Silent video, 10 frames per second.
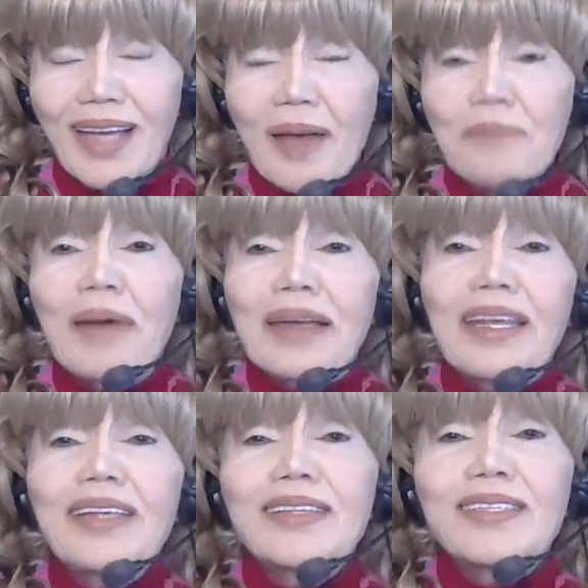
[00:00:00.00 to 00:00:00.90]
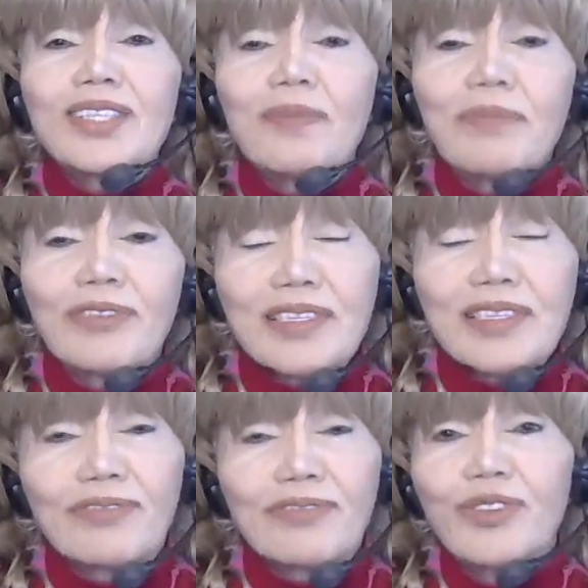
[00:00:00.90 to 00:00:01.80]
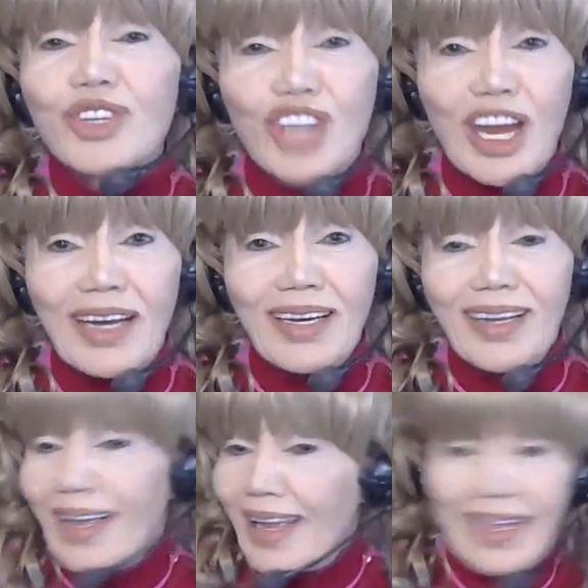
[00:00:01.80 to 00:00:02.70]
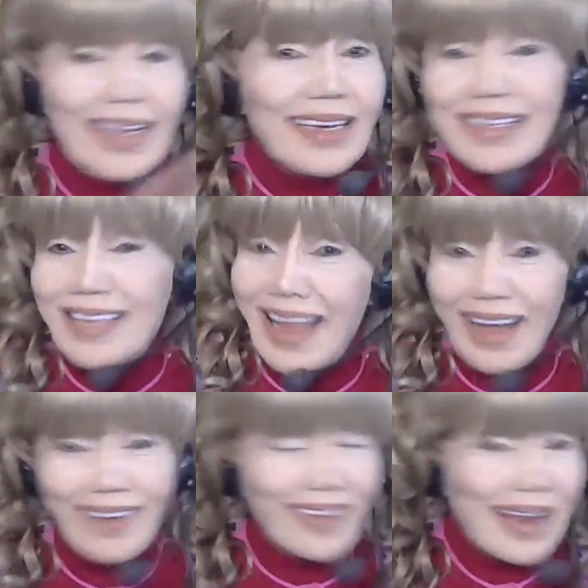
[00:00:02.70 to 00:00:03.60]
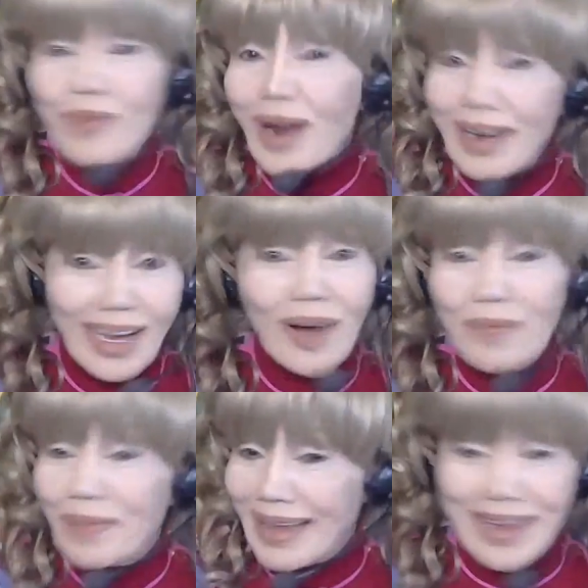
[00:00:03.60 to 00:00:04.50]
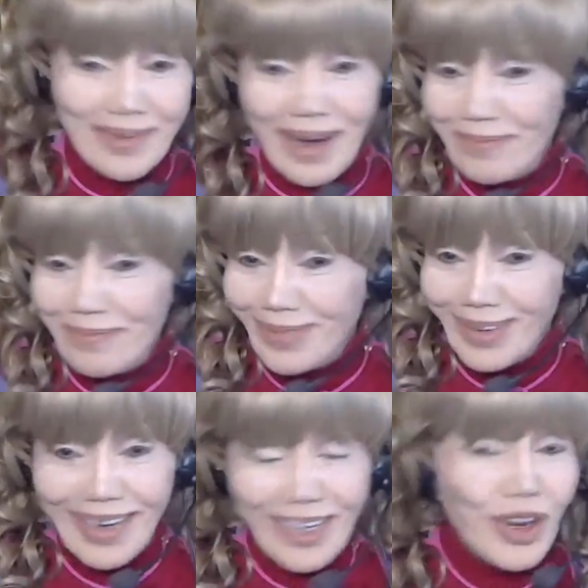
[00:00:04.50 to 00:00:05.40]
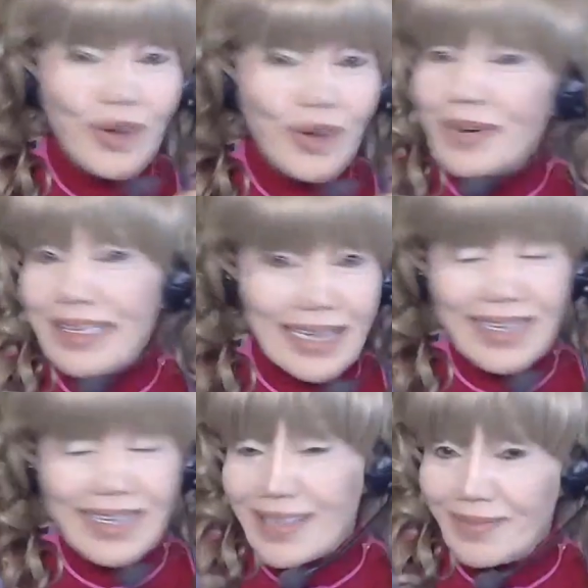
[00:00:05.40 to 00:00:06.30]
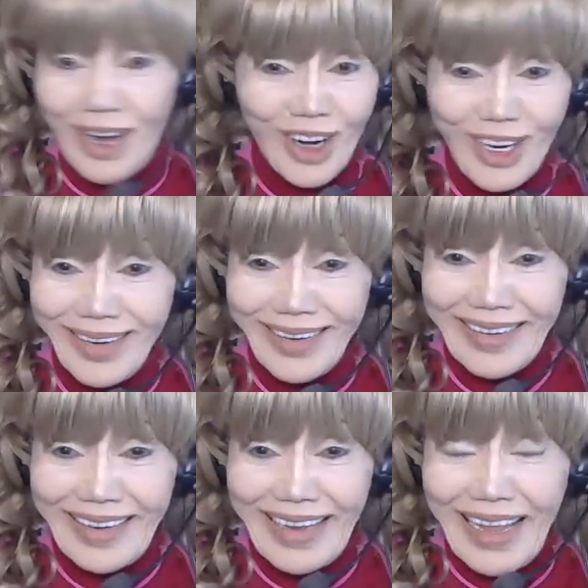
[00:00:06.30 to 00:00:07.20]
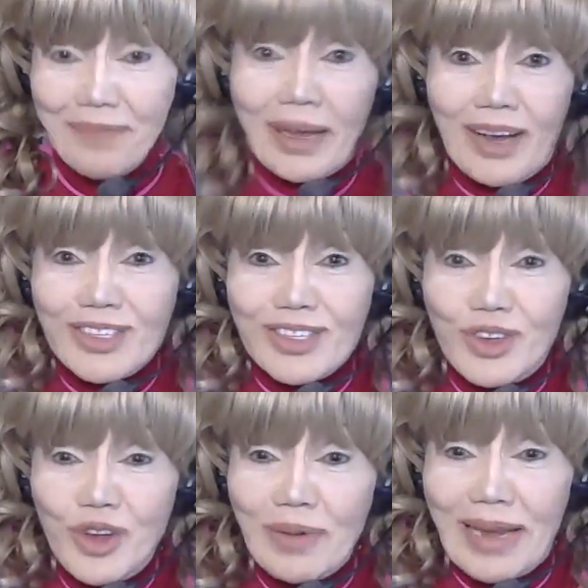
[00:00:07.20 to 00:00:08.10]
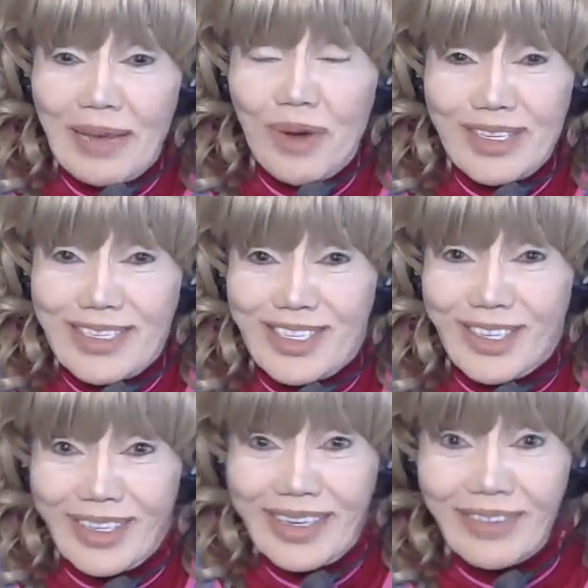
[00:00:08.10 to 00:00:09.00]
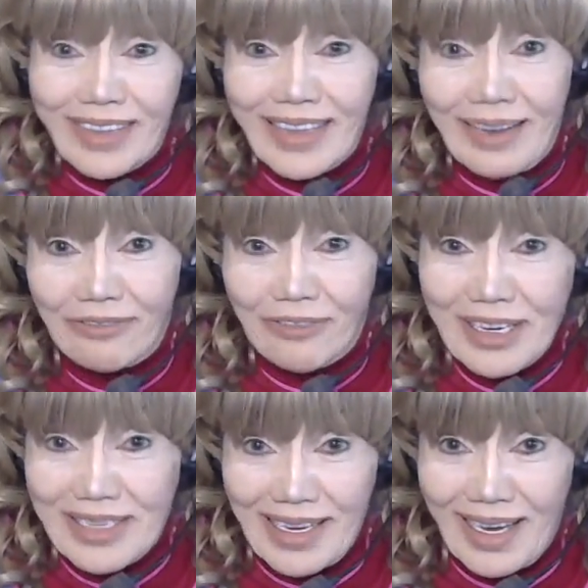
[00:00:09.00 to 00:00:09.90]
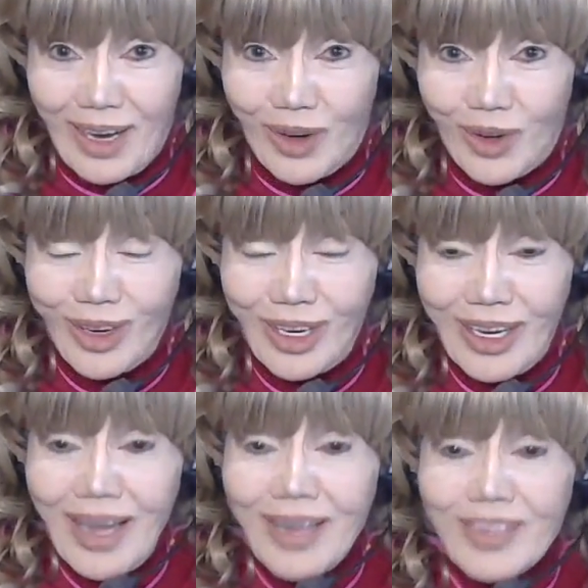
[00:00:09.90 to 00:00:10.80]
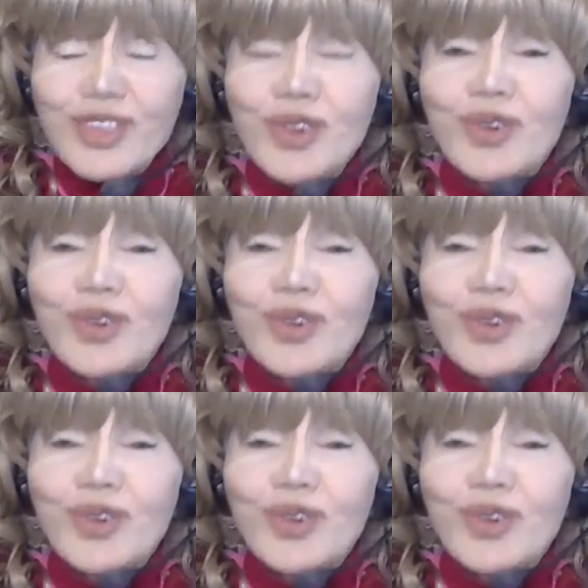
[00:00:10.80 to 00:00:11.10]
but he's top of his food chain. He doesn't have anyone gobbling him up. Nobody takes him on because nobody wants to live in that freezing cold. So